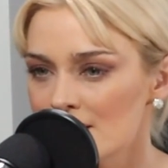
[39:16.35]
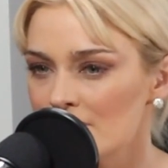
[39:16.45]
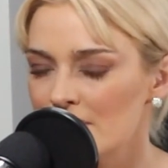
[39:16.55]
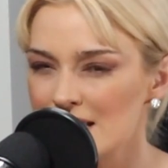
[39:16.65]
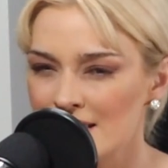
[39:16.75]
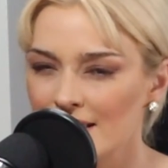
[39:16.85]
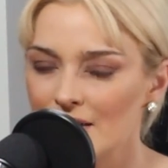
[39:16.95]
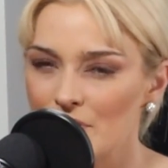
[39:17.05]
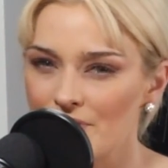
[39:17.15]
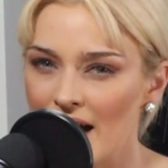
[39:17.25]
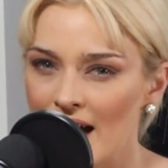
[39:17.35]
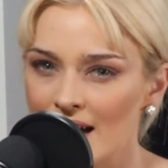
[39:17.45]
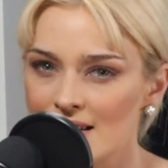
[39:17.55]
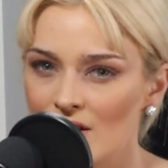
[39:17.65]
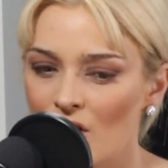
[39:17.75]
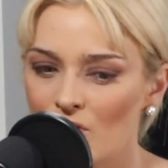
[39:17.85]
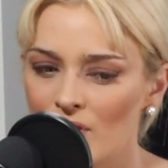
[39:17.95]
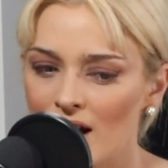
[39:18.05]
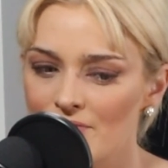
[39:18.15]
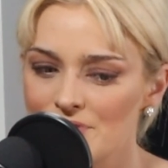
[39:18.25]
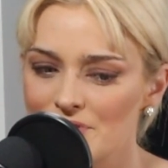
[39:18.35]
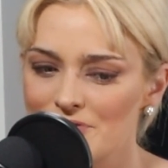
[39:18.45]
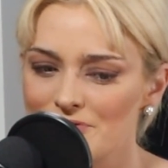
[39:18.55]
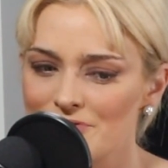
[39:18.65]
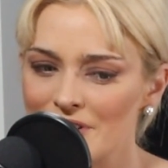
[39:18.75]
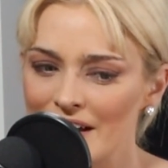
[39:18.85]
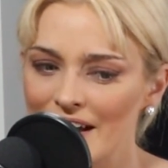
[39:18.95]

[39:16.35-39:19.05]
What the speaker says: So recently we've had a whole raft of